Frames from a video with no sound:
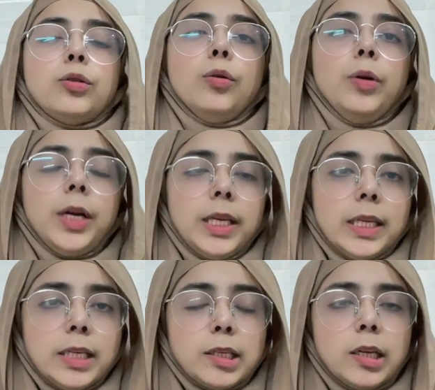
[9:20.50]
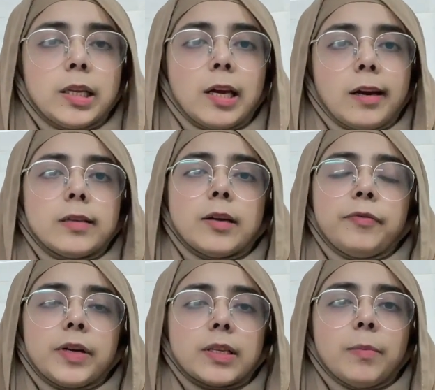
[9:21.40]
So in this, there is
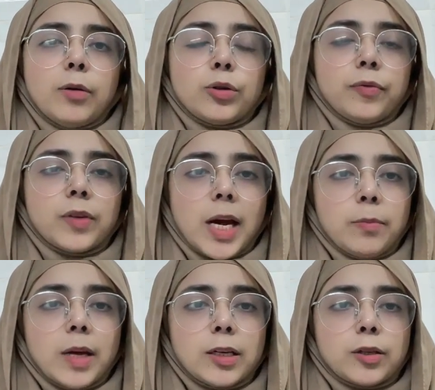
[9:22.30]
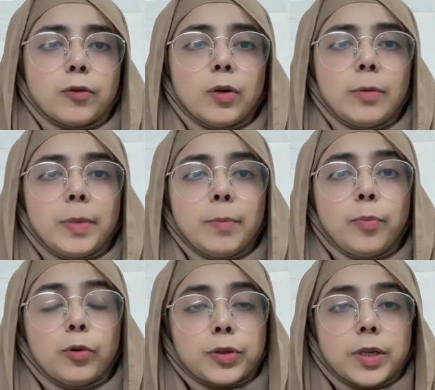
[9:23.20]
a fixed amount of time that you will be
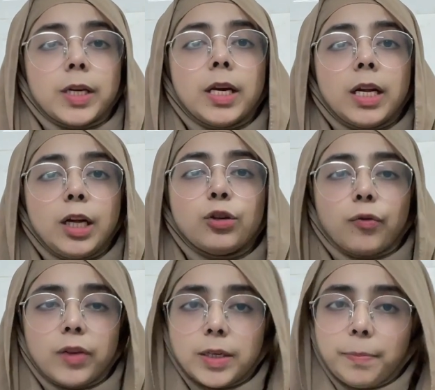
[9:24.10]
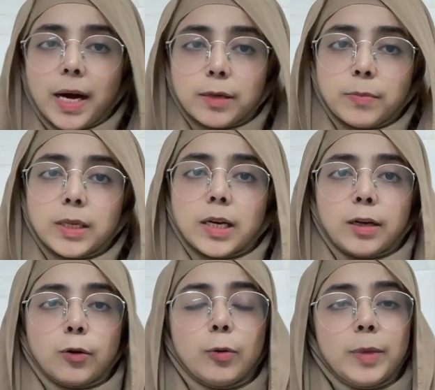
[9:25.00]
posted in each of the department,
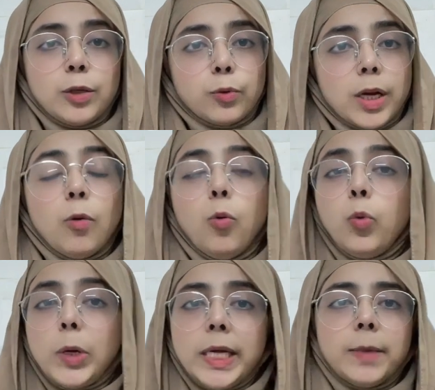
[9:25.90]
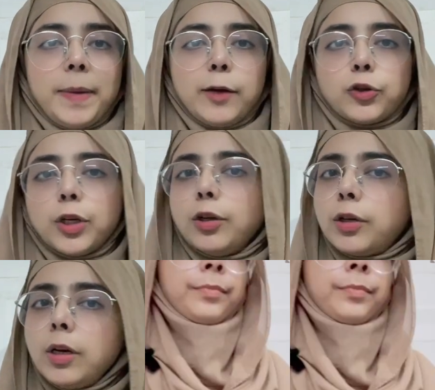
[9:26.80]
and you will be doing only the patient.